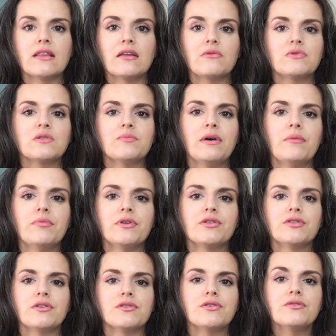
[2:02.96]
that was
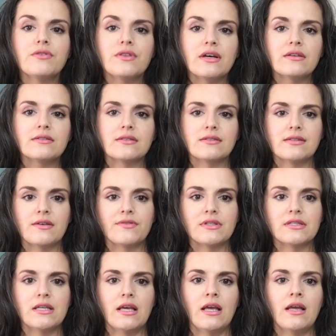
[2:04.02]
published in
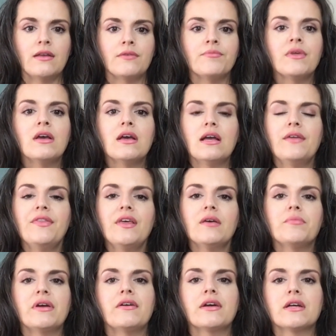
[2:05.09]
2017 in the
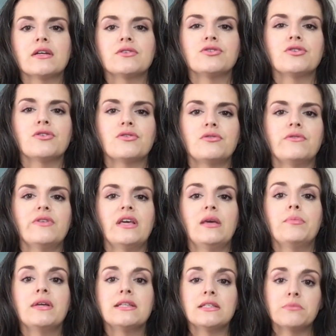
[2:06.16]
American Journal of
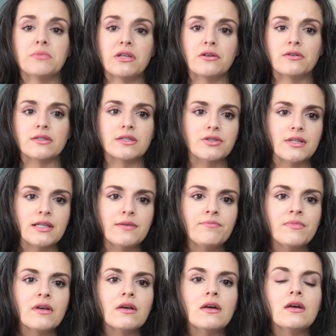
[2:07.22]
Epidemiology
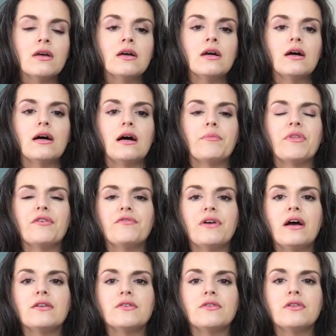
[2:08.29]
that
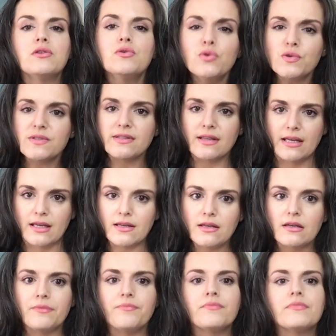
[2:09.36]
found a loose
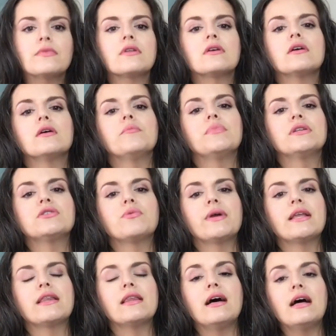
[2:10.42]
link
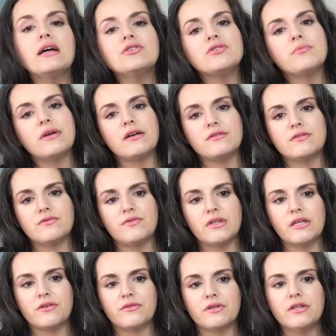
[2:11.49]
between large amounts of
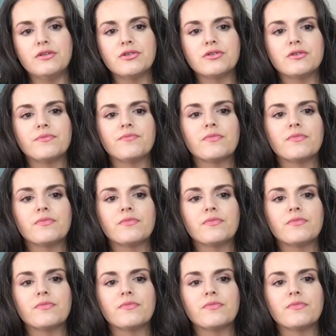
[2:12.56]
licorice